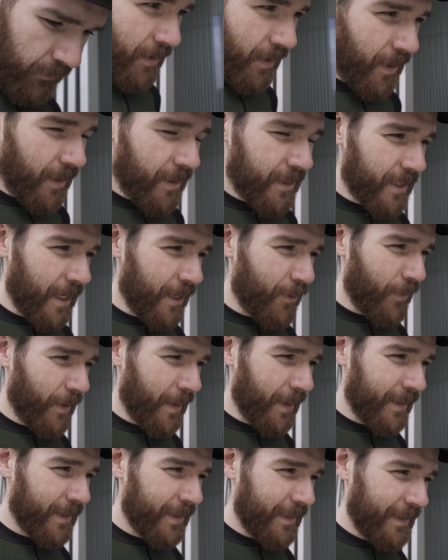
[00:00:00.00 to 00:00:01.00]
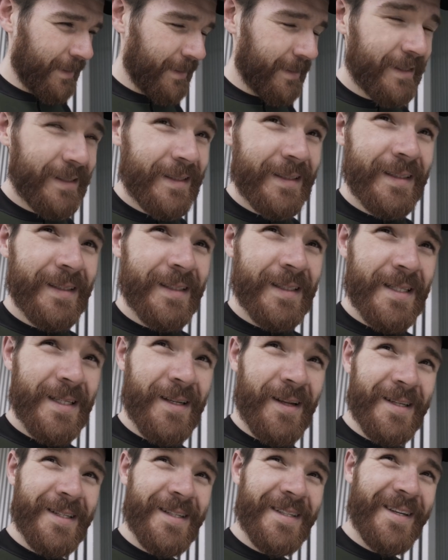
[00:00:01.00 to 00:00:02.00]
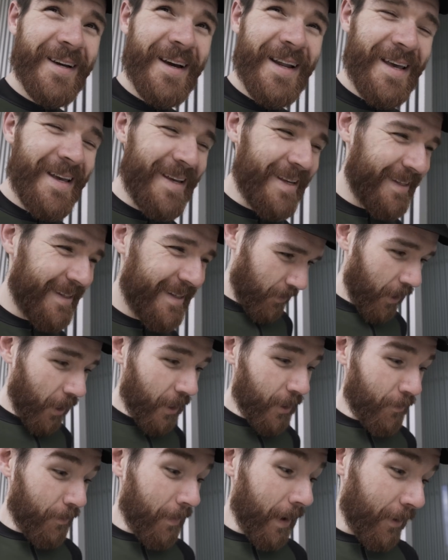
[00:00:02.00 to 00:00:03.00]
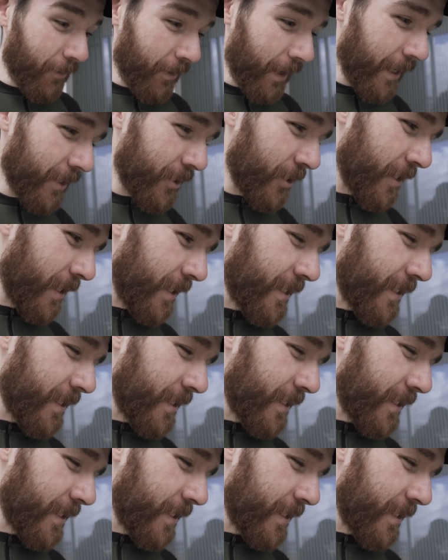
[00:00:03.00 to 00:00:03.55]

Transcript: I like your saddlebag. It's nice and tidy. I like your mount actually.